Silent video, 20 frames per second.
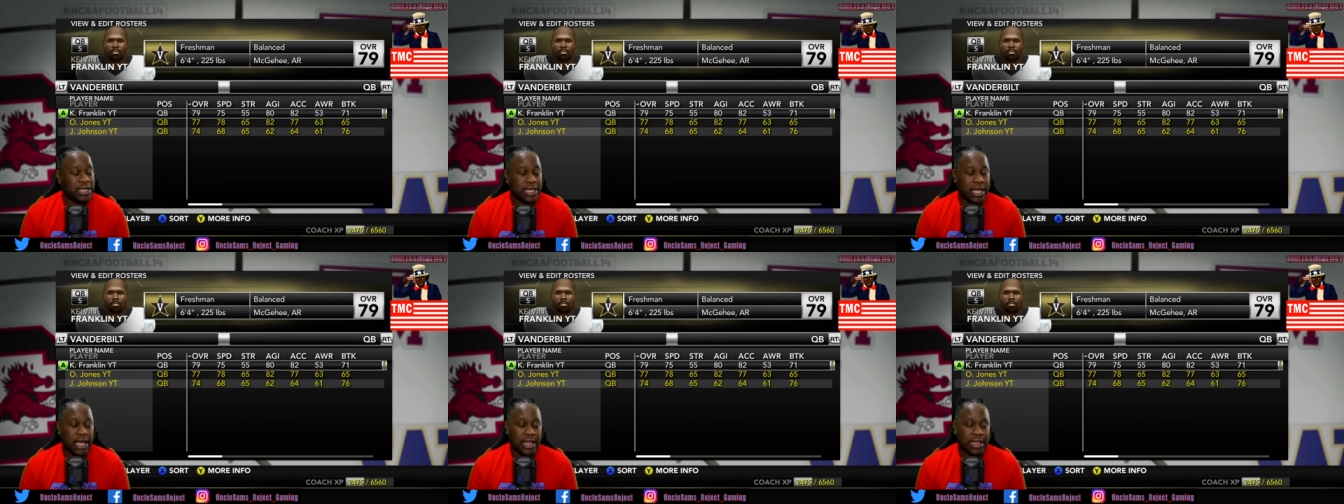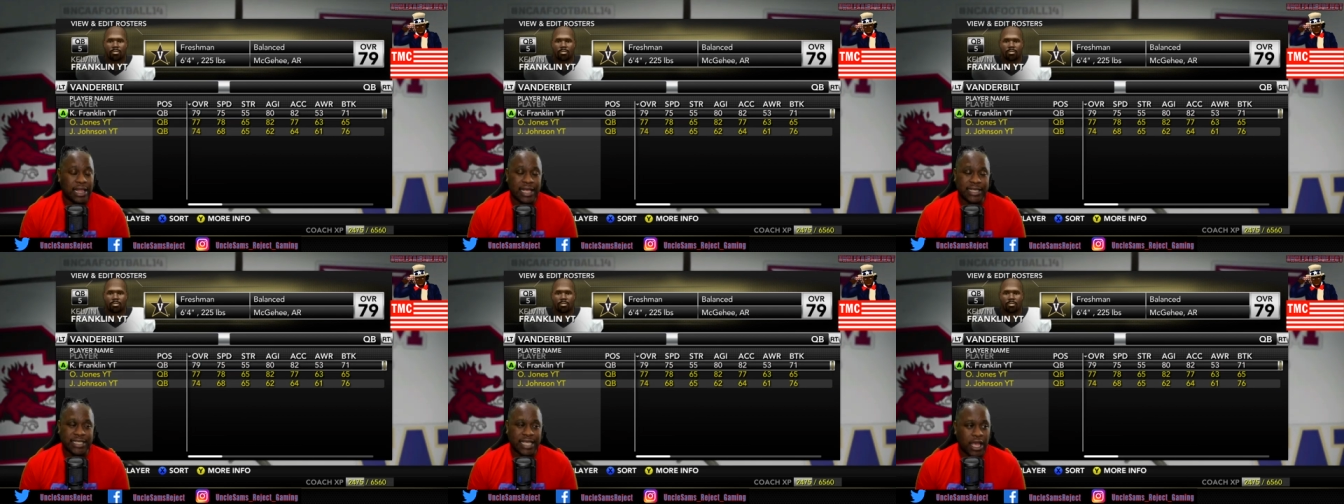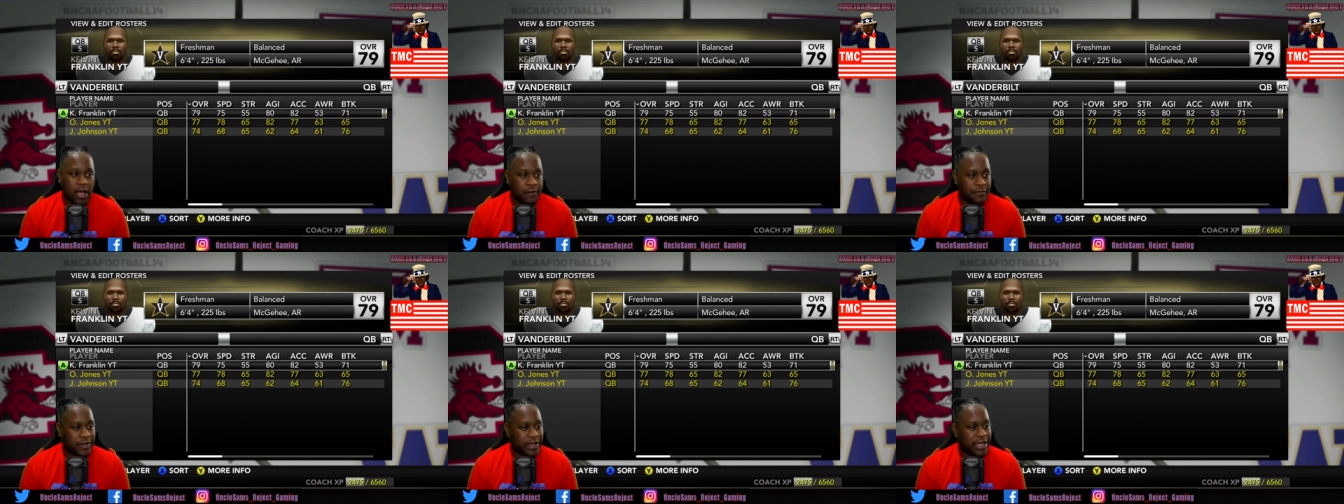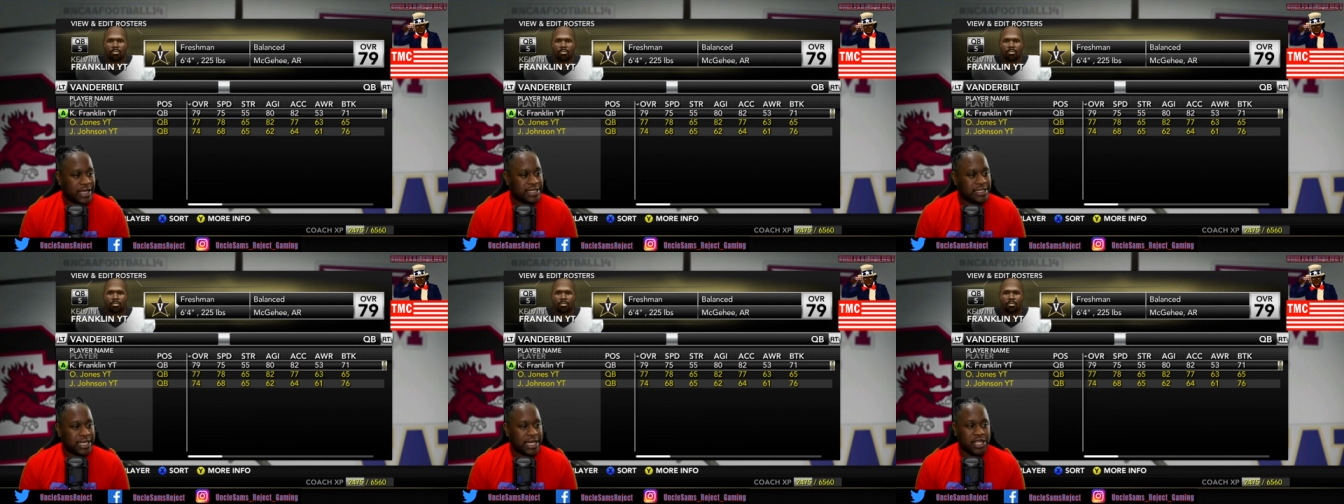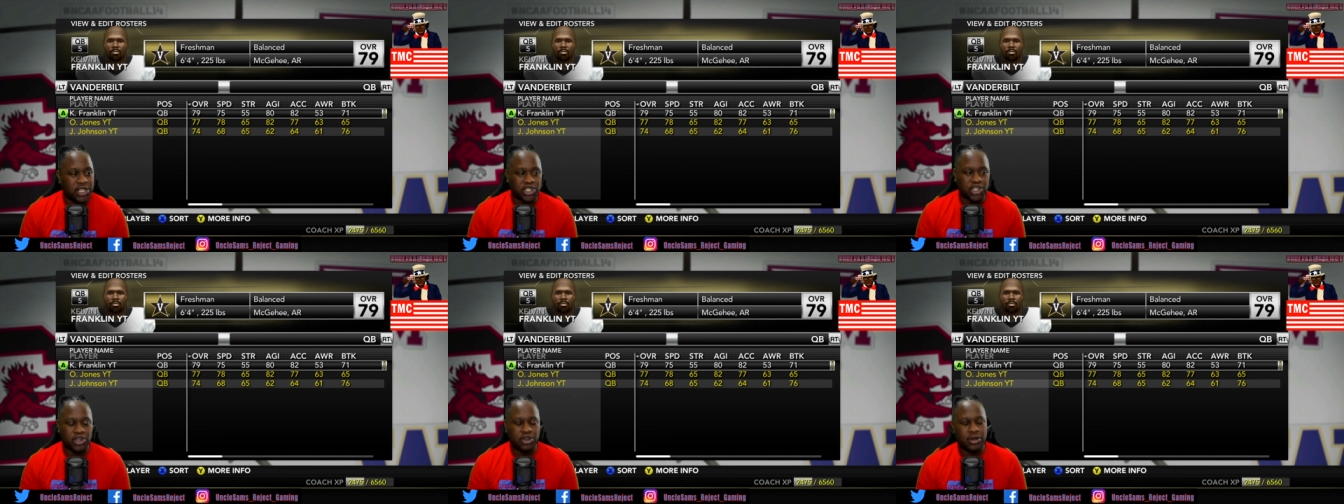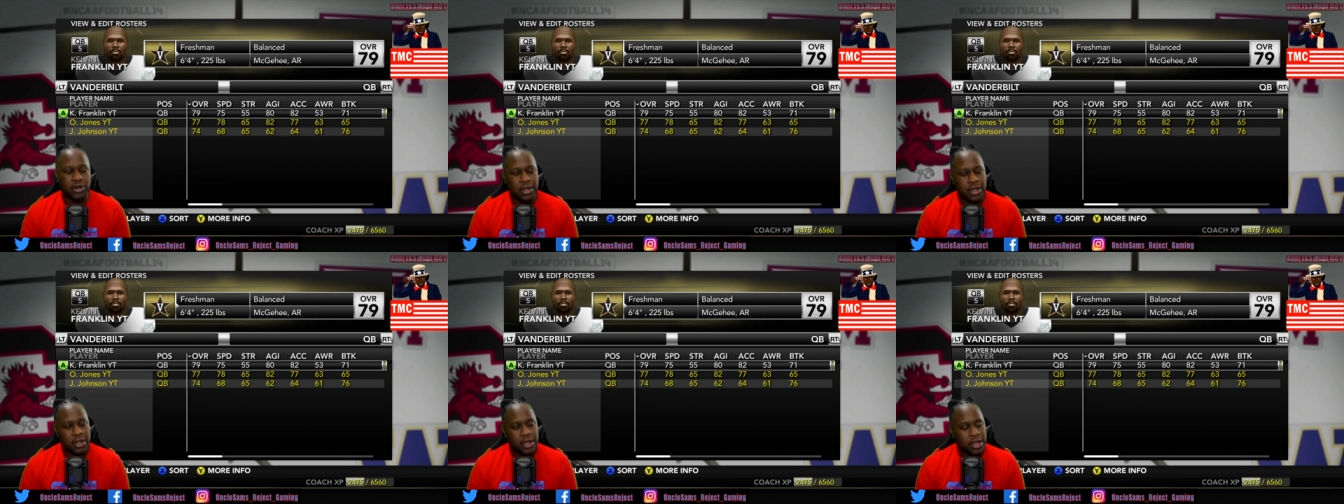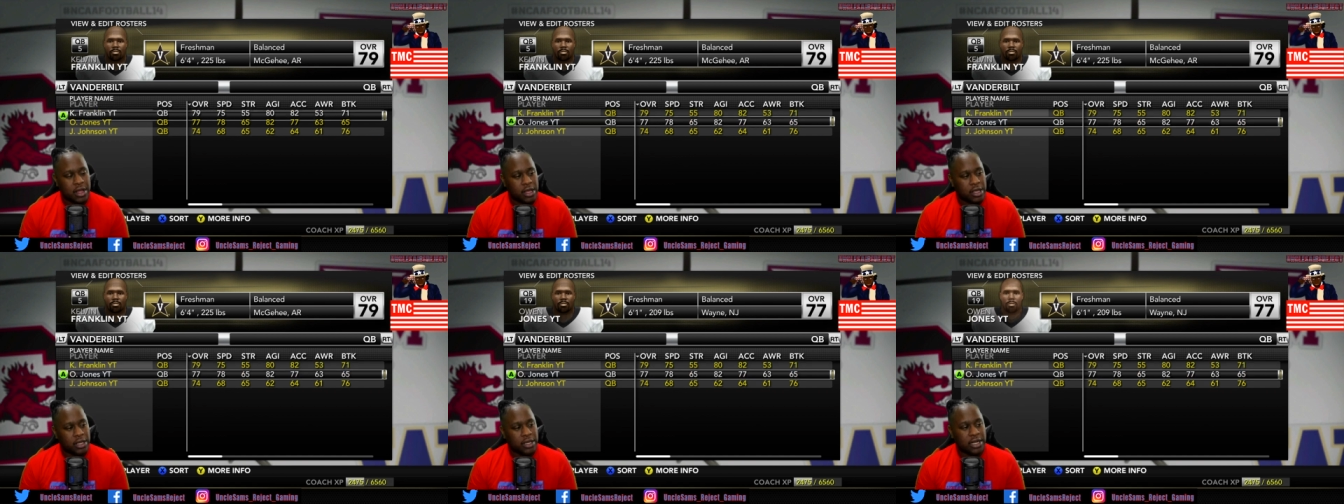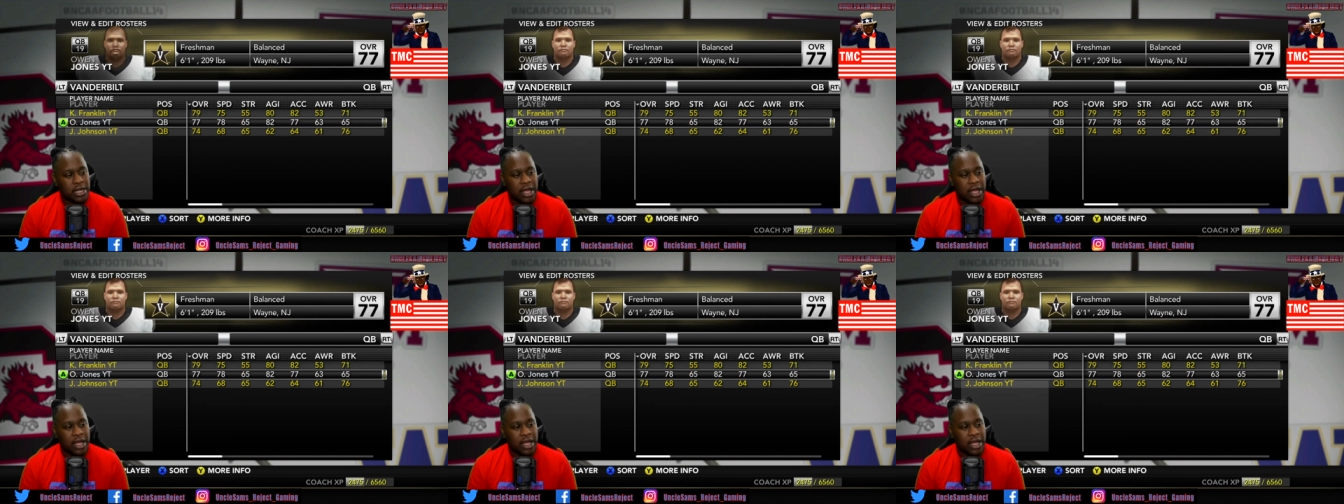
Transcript: But uh, unless Kelvin gets injured,